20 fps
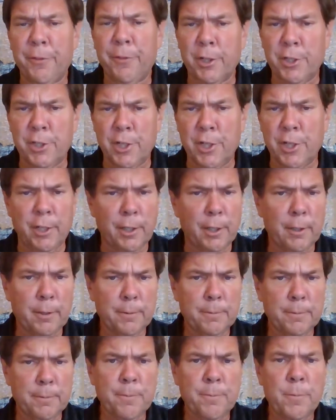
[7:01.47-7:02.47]
their agenda.
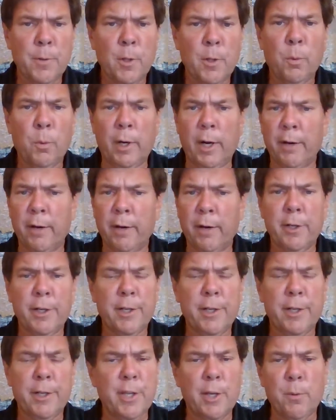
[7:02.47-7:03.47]
Whatever it
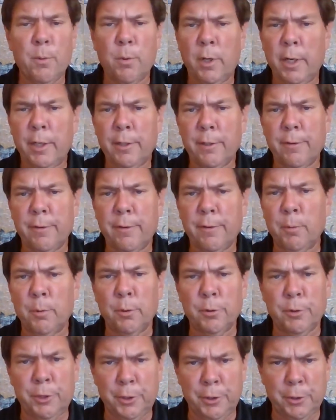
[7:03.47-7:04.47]
is they want, they
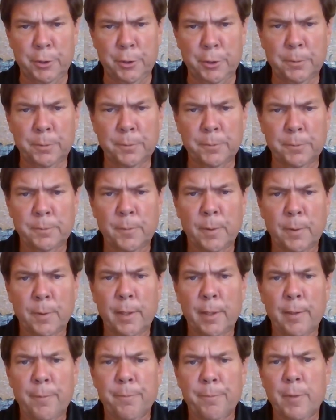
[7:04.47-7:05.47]
will do.
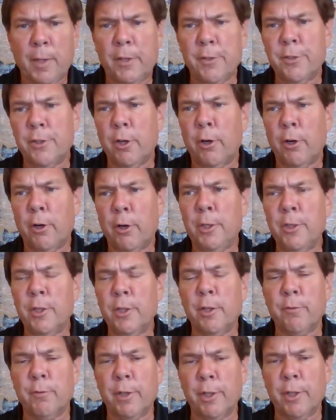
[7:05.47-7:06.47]
And so, I mean, you
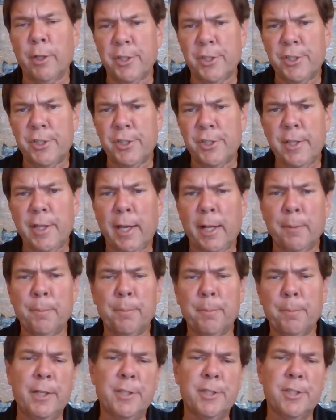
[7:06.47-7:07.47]
can really see that
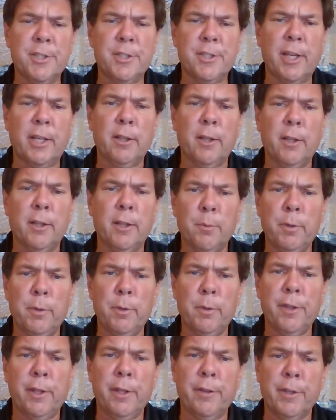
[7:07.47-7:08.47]
in places, say, like
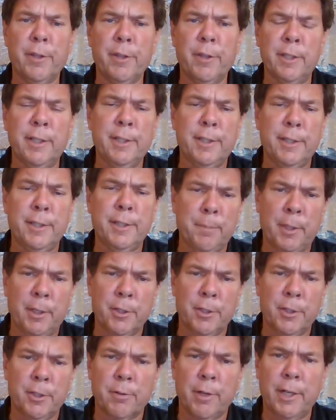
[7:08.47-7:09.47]
with uh, the Clinton
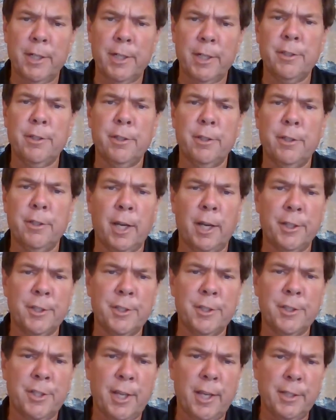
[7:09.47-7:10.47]
administration, the United
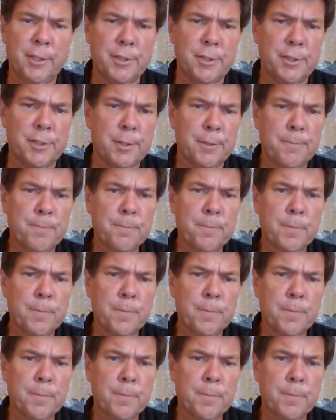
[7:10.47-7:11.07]
States,